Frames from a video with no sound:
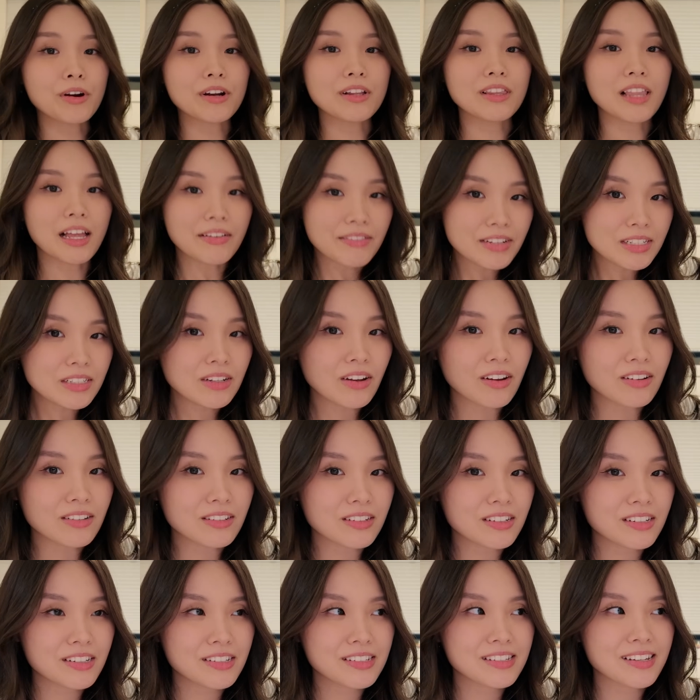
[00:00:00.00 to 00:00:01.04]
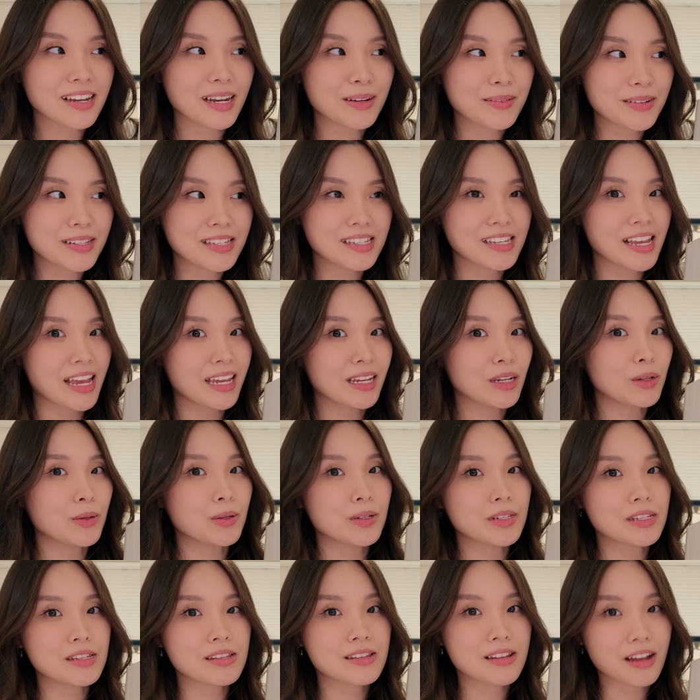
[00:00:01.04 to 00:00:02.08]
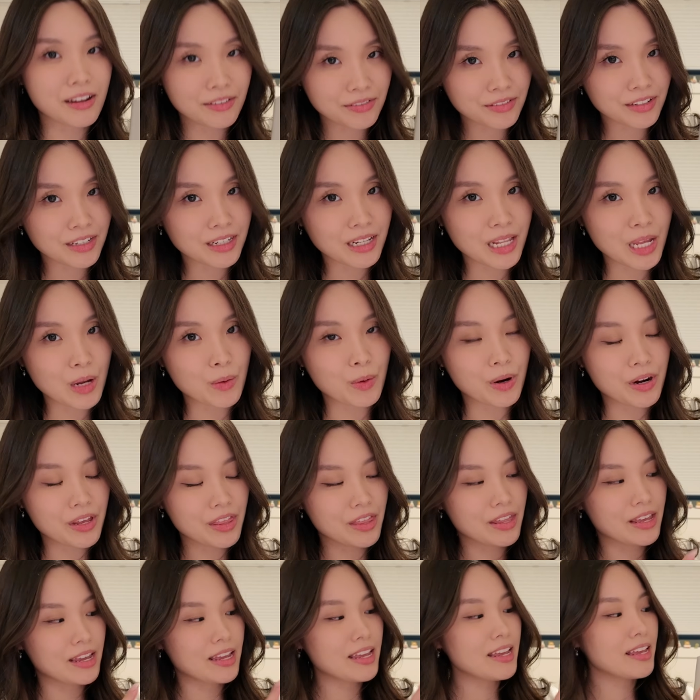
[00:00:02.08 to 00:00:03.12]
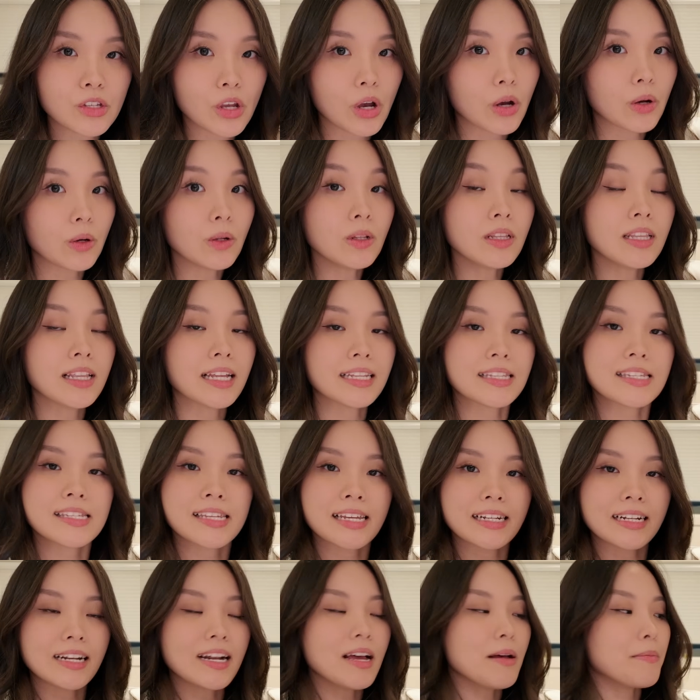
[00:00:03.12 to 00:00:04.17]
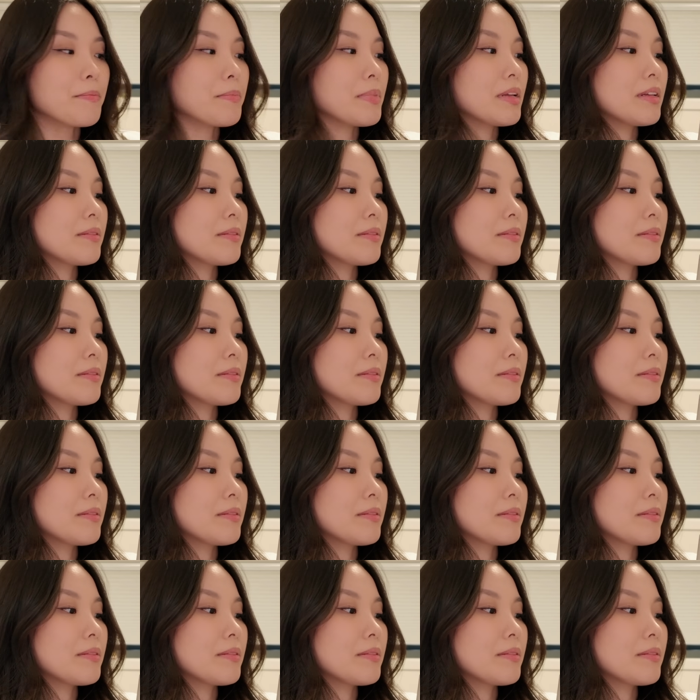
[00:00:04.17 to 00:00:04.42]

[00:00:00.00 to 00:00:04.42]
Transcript: $11, I would say it was definitely worth it. So let's set it up.